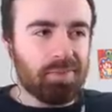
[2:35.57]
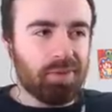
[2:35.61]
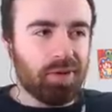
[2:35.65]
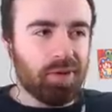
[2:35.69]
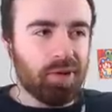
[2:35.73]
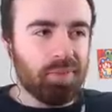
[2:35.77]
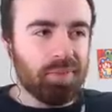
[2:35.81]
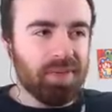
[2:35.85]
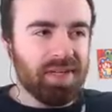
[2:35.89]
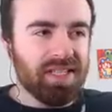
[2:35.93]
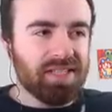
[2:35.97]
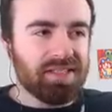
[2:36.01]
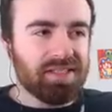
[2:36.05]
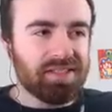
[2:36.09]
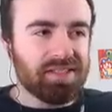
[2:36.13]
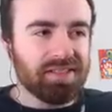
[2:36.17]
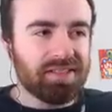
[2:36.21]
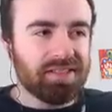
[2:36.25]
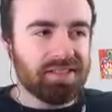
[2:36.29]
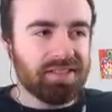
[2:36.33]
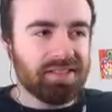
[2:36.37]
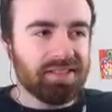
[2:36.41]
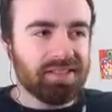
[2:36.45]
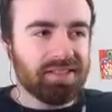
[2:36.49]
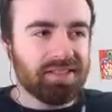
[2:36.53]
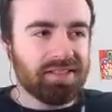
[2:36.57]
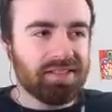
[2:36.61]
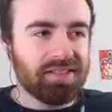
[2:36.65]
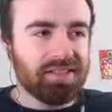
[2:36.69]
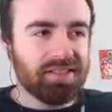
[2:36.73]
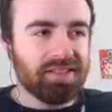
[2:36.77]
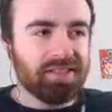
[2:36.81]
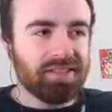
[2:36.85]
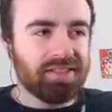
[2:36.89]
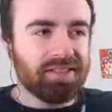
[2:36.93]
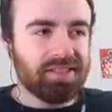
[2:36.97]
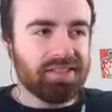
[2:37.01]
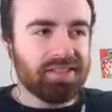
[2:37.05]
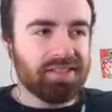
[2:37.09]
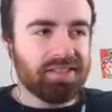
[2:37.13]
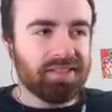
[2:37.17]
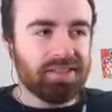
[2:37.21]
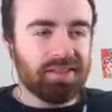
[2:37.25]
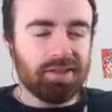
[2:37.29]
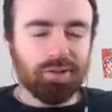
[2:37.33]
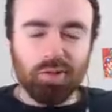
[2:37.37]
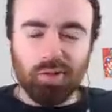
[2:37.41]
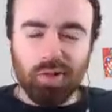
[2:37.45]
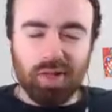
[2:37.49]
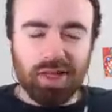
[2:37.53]
purpose?
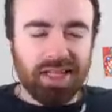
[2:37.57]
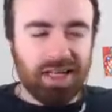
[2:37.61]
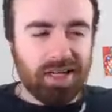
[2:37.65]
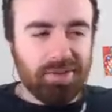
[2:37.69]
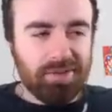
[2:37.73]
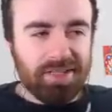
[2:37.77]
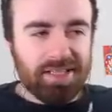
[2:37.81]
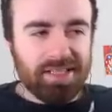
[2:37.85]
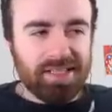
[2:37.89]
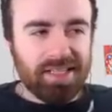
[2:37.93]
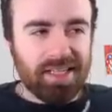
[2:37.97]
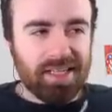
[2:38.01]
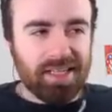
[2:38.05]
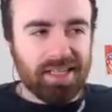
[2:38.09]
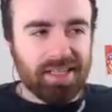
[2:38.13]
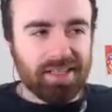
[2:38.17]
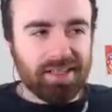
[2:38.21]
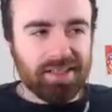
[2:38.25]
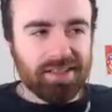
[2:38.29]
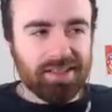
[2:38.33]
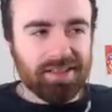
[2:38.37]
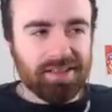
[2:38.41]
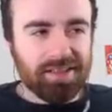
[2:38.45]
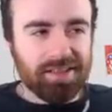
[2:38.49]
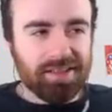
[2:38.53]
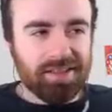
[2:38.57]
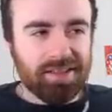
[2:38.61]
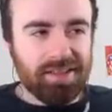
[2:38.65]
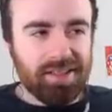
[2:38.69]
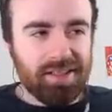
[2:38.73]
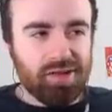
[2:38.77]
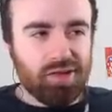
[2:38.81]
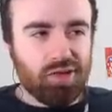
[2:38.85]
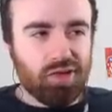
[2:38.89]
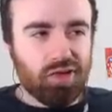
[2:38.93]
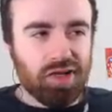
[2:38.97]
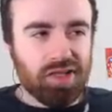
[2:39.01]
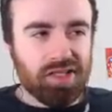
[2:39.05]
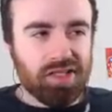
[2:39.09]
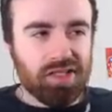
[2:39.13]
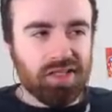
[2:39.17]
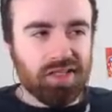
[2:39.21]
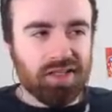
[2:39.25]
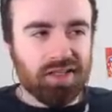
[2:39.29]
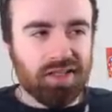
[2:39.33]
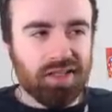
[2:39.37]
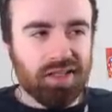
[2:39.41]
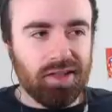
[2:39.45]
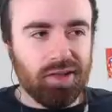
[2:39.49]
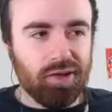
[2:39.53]
Wait, that was like
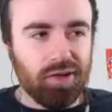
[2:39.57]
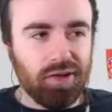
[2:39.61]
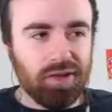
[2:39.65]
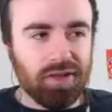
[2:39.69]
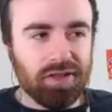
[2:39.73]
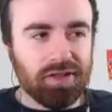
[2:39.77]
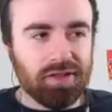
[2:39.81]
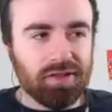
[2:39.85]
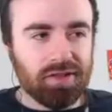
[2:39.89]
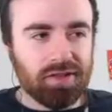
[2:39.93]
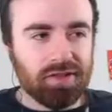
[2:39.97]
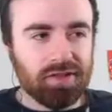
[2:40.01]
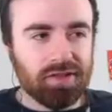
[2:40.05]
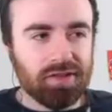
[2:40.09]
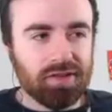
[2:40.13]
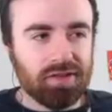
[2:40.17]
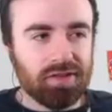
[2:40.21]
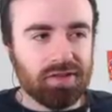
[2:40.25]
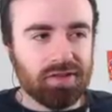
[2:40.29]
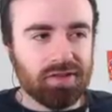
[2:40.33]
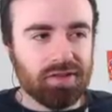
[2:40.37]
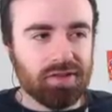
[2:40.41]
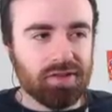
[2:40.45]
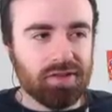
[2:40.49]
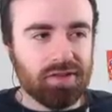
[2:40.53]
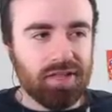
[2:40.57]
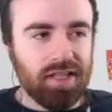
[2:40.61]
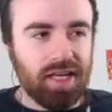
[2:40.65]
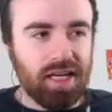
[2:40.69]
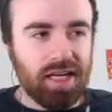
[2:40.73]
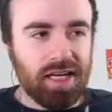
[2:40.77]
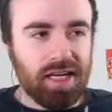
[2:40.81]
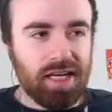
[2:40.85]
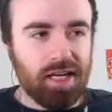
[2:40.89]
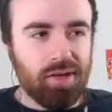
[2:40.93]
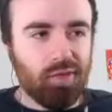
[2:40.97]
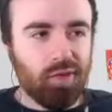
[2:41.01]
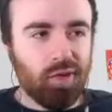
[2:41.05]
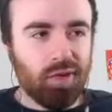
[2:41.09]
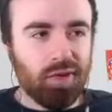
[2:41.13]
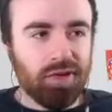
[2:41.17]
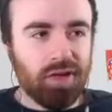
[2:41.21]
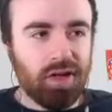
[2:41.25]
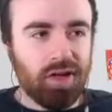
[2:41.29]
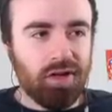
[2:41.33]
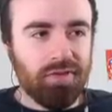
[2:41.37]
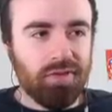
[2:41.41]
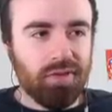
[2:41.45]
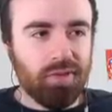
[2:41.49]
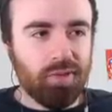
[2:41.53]
interestingly good. Yeah, he rolled
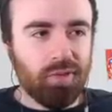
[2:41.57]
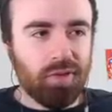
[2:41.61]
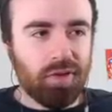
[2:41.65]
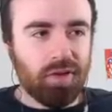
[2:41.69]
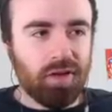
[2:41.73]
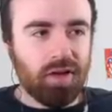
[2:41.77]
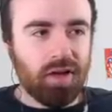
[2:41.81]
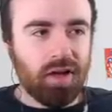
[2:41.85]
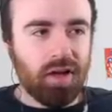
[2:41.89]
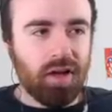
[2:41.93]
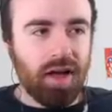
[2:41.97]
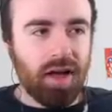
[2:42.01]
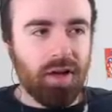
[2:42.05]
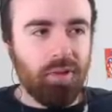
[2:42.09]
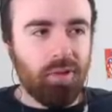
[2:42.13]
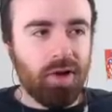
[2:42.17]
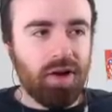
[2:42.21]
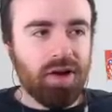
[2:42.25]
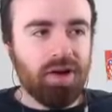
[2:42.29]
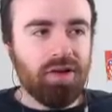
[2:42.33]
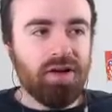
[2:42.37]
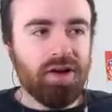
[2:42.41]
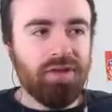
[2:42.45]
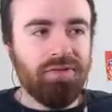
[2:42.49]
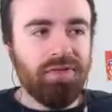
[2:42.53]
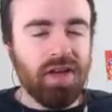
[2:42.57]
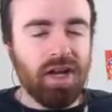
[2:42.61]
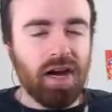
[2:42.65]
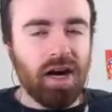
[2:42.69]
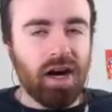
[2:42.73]
off the wall. I wonder if he